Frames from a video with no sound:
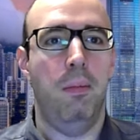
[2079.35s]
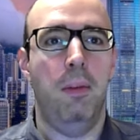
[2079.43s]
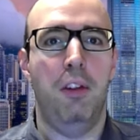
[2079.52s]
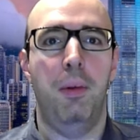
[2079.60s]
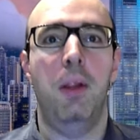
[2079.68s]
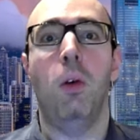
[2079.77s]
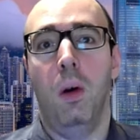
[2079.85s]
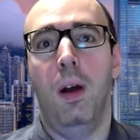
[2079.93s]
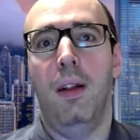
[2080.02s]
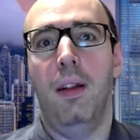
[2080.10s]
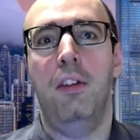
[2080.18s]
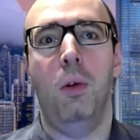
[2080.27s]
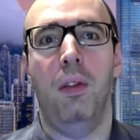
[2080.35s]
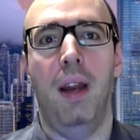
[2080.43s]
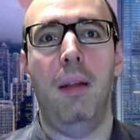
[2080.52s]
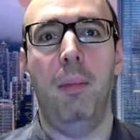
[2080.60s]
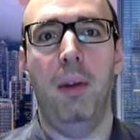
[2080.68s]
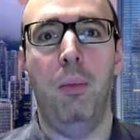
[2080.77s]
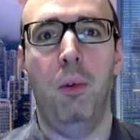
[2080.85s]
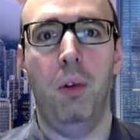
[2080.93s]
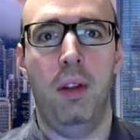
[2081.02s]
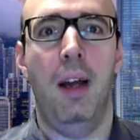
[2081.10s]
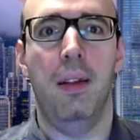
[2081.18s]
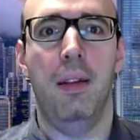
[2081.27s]
much better or at least to attract much more
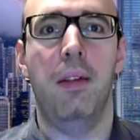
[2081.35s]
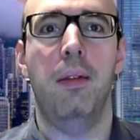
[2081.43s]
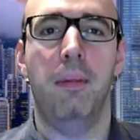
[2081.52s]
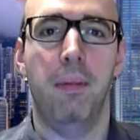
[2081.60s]
talent